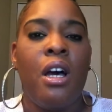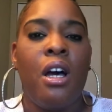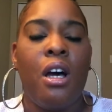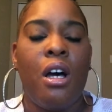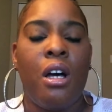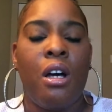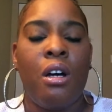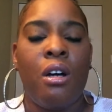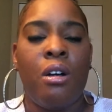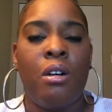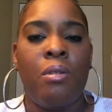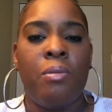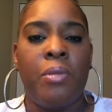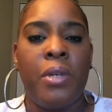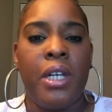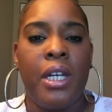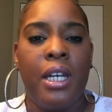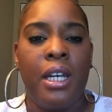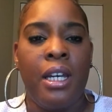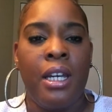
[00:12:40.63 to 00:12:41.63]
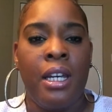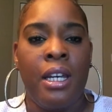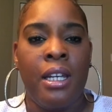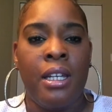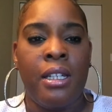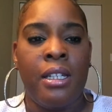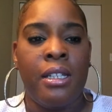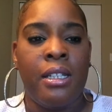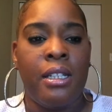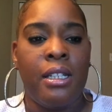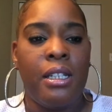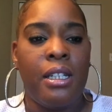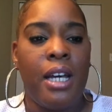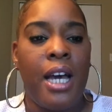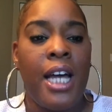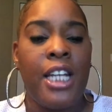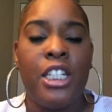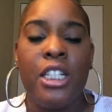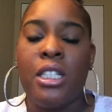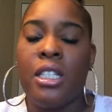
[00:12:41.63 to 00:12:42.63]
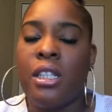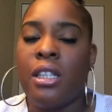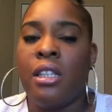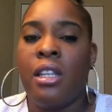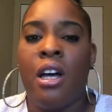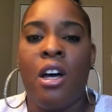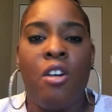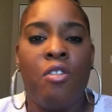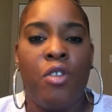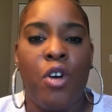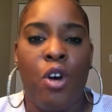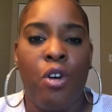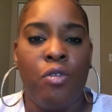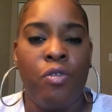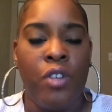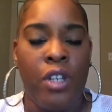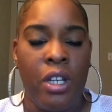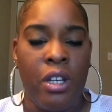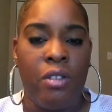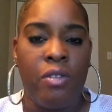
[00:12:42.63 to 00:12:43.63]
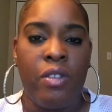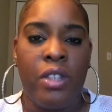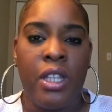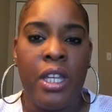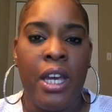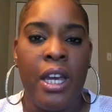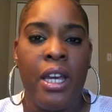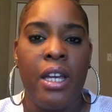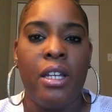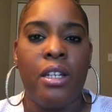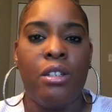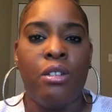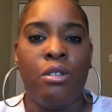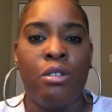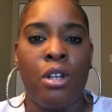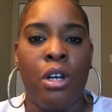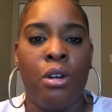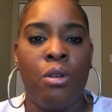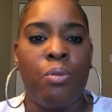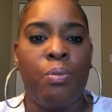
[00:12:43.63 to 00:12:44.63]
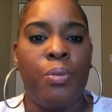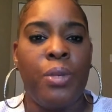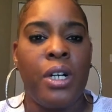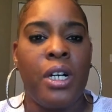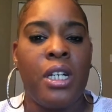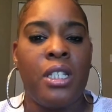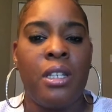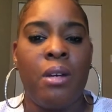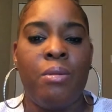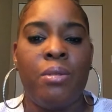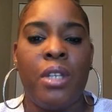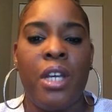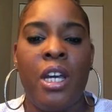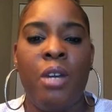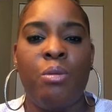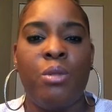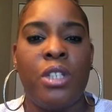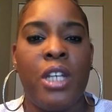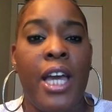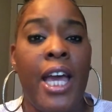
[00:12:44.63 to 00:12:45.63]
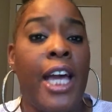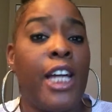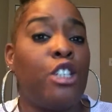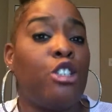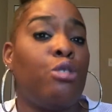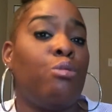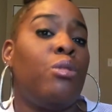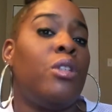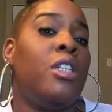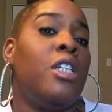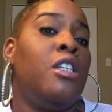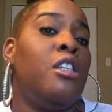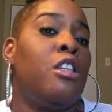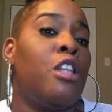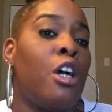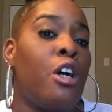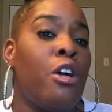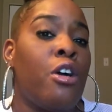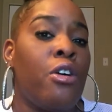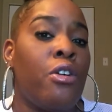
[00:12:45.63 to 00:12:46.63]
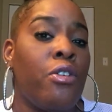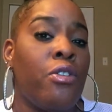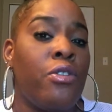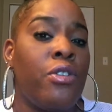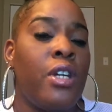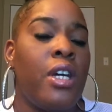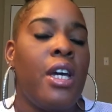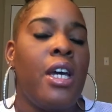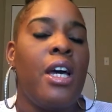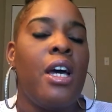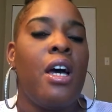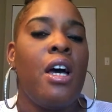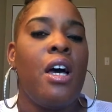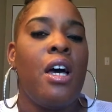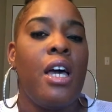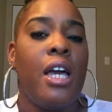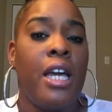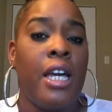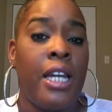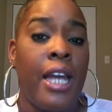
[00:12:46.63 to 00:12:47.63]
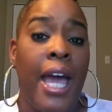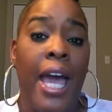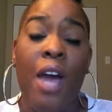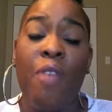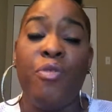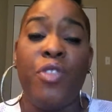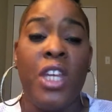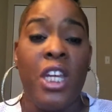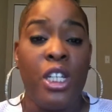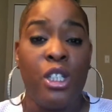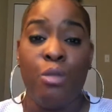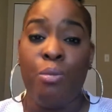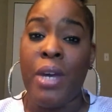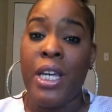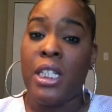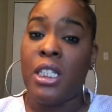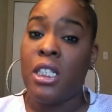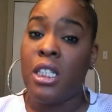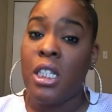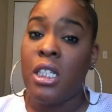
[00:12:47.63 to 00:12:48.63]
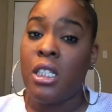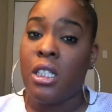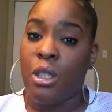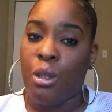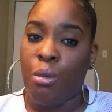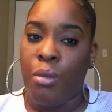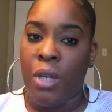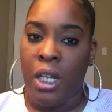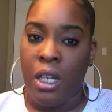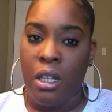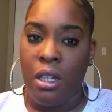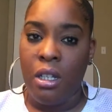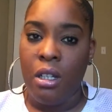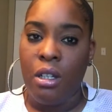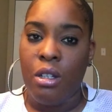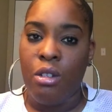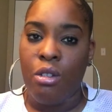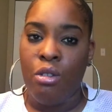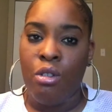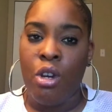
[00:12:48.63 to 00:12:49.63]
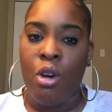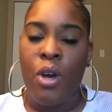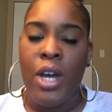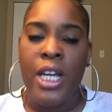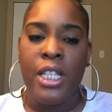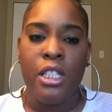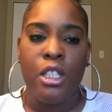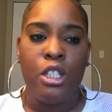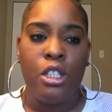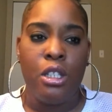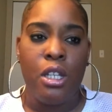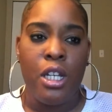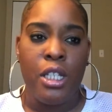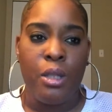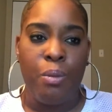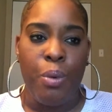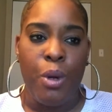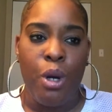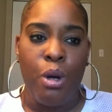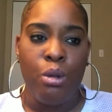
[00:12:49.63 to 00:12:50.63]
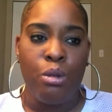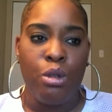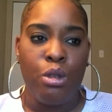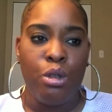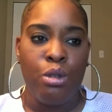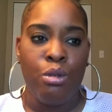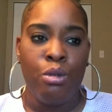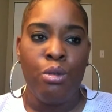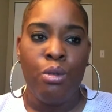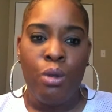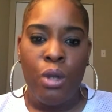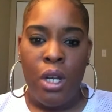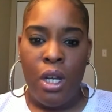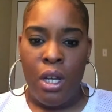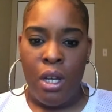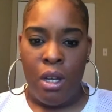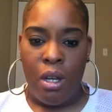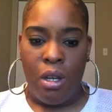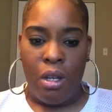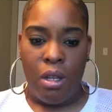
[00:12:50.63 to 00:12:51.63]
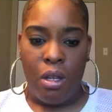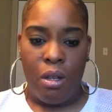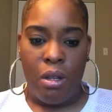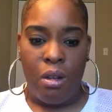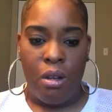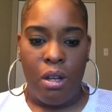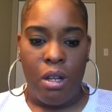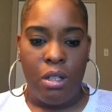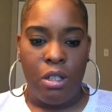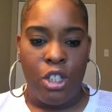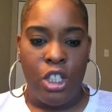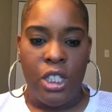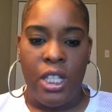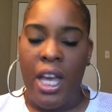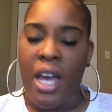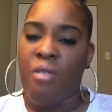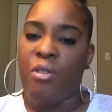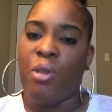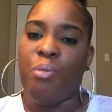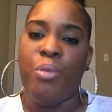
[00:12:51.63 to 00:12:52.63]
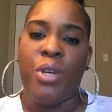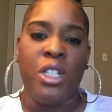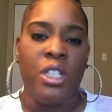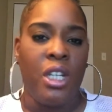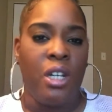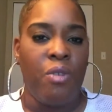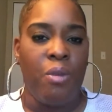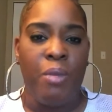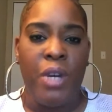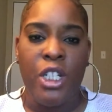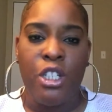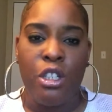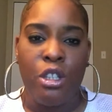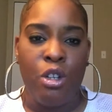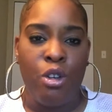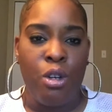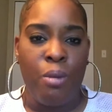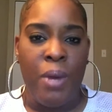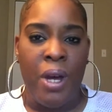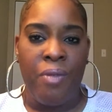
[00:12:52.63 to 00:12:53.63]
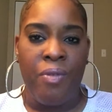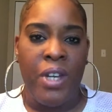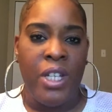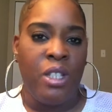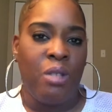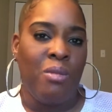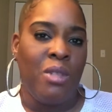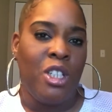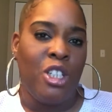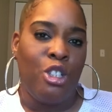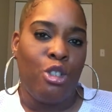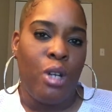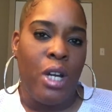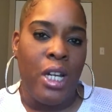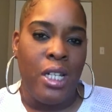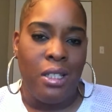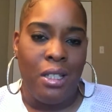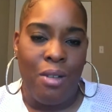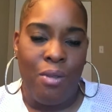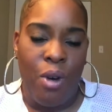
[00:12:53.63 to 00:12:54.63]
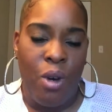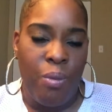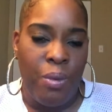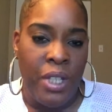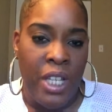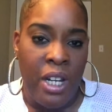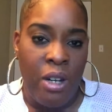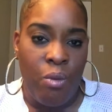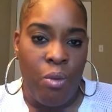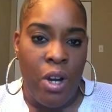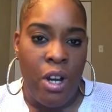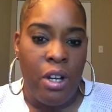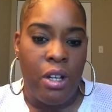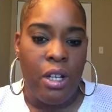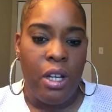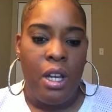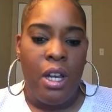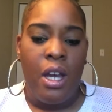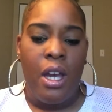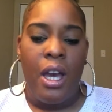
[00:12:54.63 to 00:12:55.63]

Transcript: And I just love Ovia for that, you know, because I was able to actually learn and have things make sense to me, you know, as opposed to just having a bunch of information thrown in my face and me just trying stuff hoping that it worked.